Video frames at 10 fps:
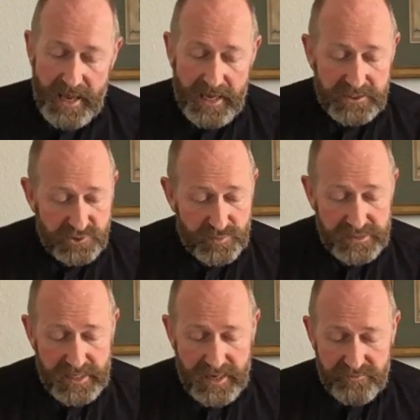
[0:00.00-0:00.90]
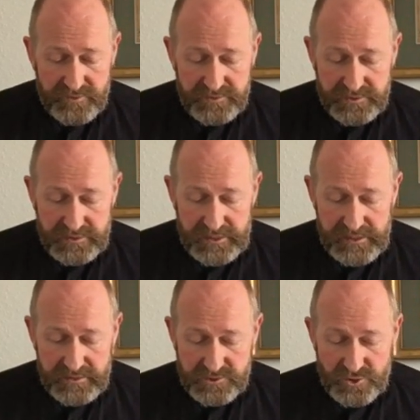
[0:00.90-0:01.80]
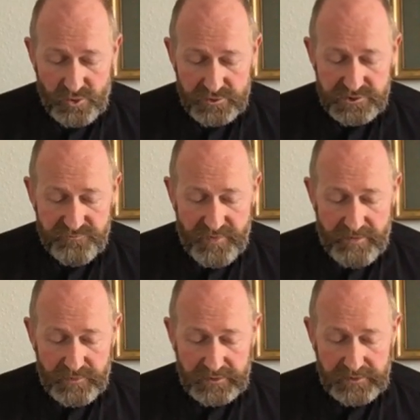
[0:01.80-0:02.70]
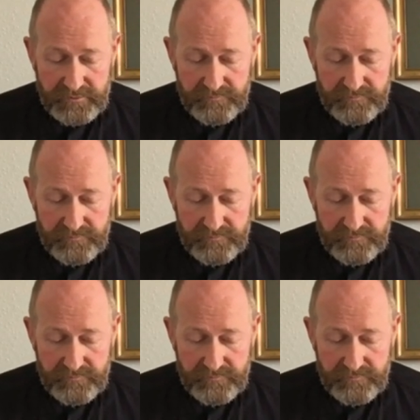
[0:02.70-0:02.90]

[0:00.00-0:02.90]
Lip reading: As we gather today as God's family,